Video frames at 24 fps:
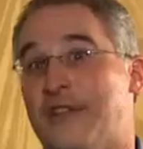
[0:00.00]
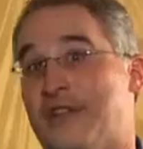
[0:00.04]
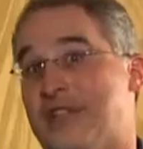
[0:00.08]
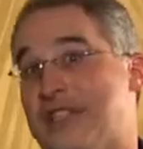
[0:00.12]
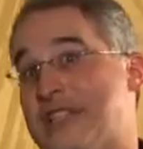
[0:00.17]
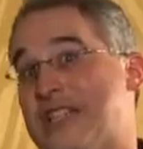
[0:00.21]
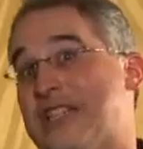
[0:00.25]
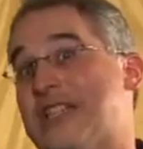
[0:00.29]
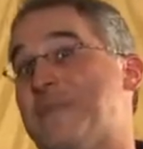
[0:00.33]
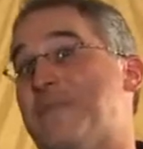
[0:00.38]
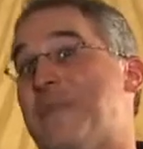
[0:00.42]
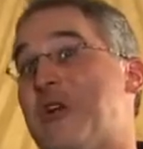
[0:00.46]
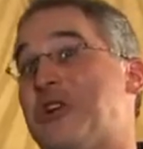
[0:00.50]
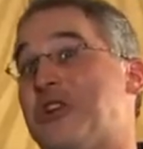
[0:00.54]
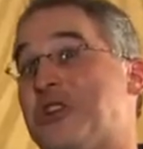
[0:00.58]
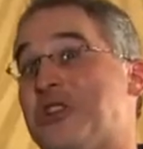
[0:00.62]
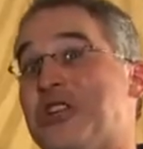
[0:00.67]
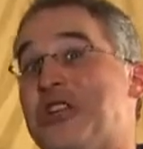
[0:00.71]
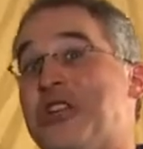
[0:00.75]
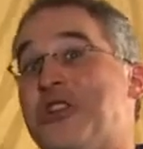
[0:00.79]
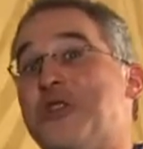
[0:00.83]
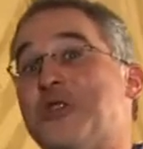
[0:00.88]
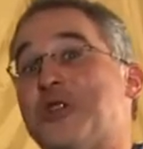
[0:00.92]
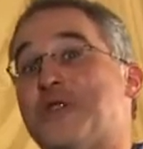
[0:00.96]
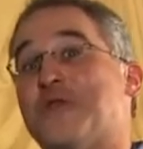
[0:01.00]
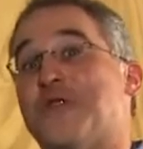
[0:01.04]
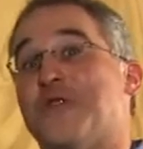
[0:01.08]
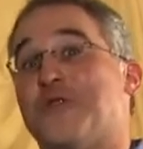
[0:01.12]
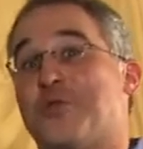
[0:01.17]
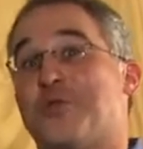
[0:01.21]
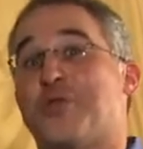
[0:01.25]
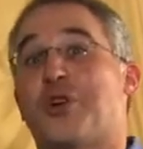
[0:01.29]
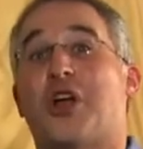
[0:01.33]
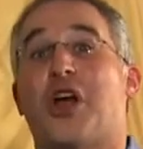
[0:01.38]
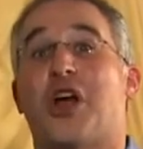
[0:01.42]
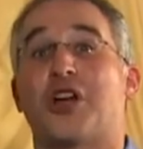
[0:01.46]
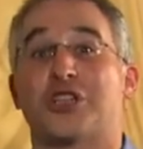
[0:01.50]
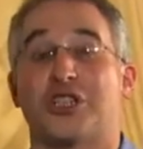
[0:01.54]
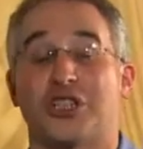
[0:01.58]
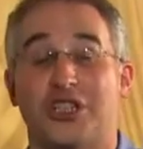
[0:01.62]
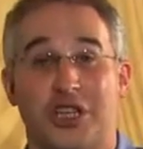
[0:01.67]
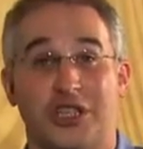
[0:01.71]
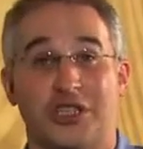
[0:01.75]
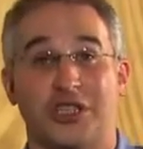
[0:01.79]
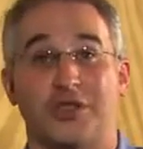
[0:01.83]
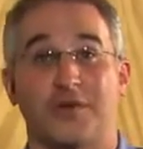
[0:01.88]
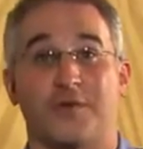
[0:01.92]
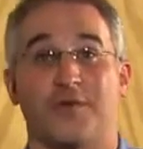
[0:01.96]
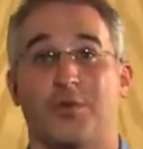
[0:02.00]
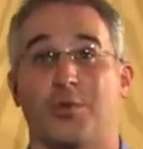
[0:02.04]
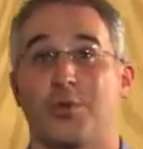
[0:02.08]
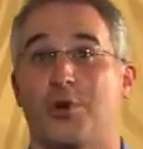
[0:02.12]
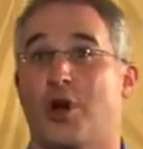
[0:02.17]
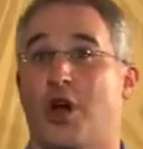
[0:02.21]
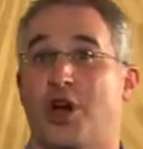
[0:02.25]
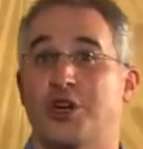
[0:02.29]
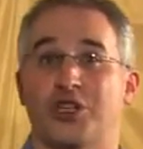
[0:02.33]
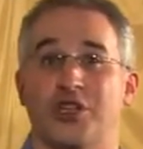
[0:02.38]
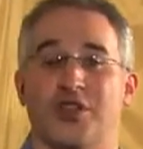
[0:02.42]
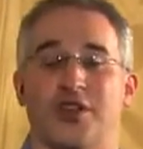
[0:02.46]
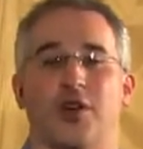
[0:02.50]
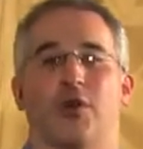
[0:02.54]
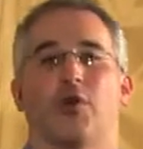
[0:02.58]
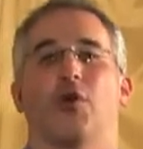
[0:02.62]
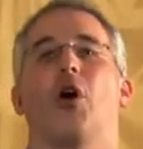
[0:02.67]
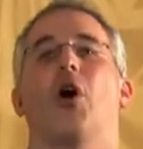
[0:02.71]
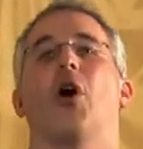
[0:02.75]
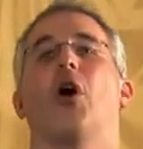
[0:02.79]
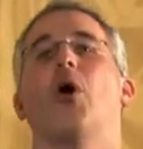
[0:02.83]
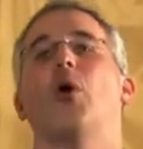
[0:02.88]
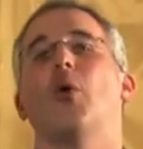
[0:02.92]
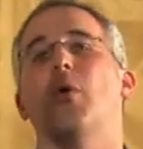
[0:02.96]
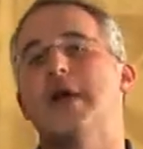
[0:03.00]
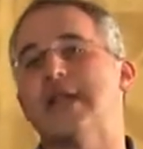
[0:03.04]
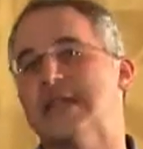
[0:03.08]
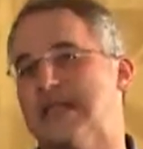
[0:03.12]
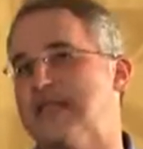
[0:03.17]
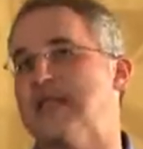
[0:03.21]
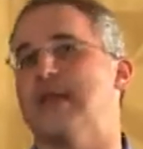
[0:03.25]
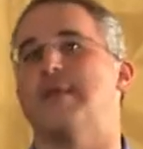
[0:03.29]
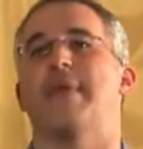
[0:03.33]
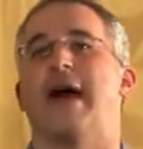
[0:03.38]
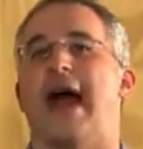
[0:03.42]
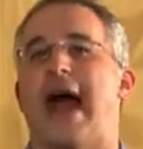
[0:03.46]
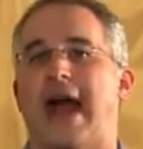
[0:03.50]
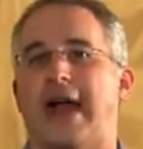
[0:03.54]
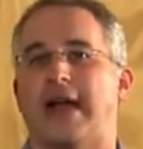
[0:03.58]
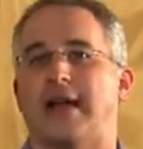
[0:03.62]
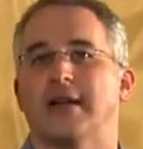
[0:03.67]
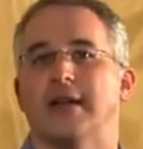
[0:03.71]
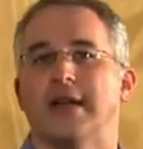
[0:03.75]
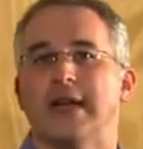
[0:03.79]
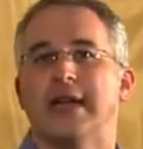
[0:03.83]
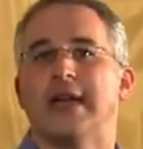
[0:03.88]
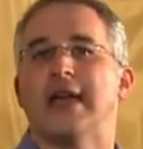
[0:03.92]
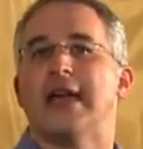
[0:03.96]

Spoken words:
This is especially useful for percussion. They're always in the back.